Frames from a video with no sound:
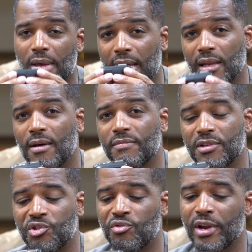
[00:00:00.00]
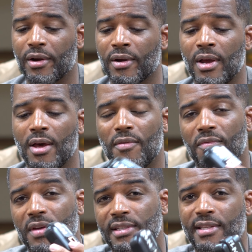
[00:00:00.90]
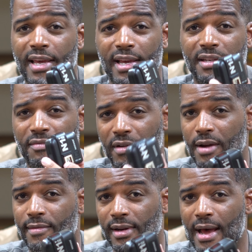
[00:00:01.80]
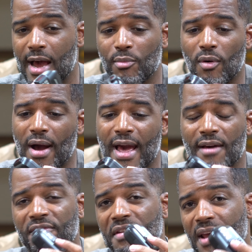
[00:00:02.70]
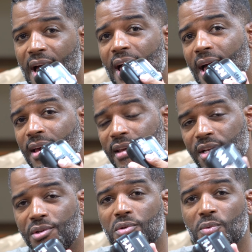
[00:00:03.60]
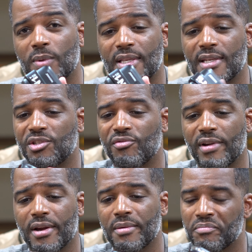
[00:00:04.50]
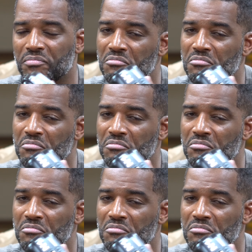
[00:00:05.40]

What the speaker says: I love this trigger. This thing is very reliable. I have not had issues with this trigger.